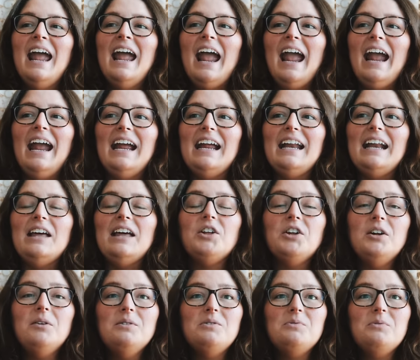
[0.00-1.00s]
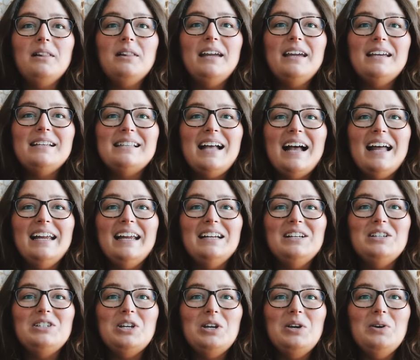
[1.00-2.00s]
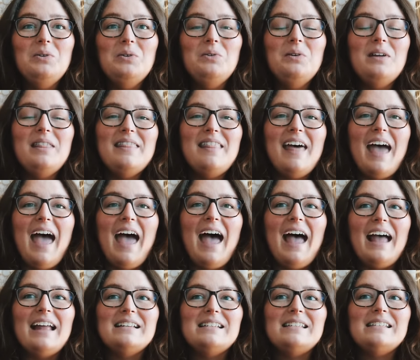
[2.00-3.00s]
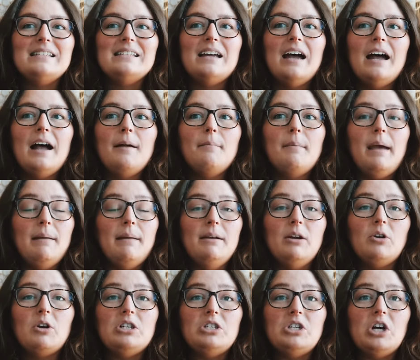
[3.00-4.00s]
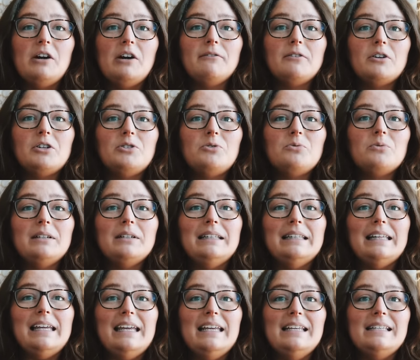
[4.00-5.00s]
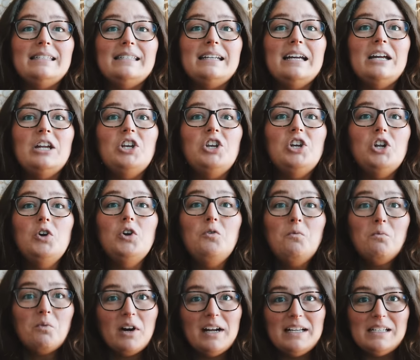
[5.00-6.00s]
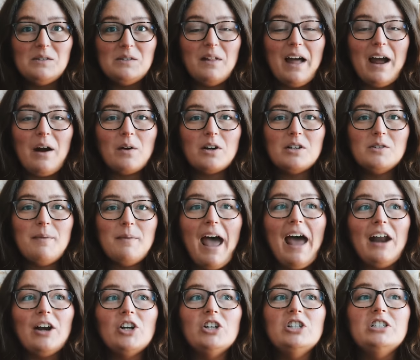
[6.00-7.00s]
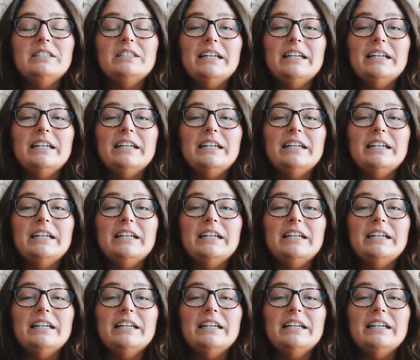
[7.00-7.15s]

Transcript: and I thought it was really exciting too that Amy Christopher's released a new Pressed Flowers pattern